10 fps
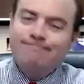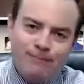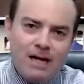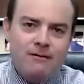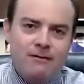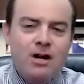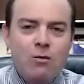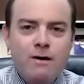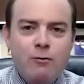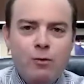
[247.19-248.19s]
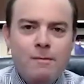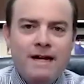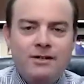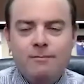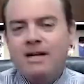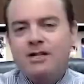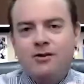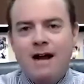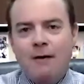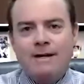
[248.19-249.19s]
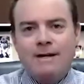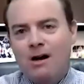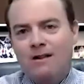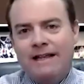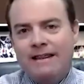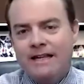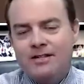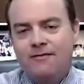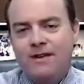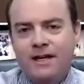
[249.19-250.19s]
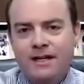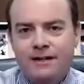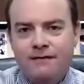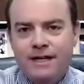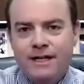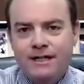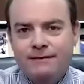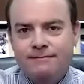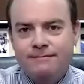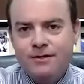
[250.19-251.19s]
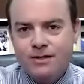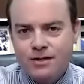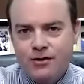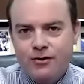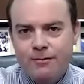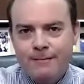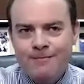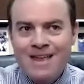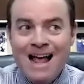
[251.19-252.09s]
but you know we will make do because you and I we talk like this via via Zoom, and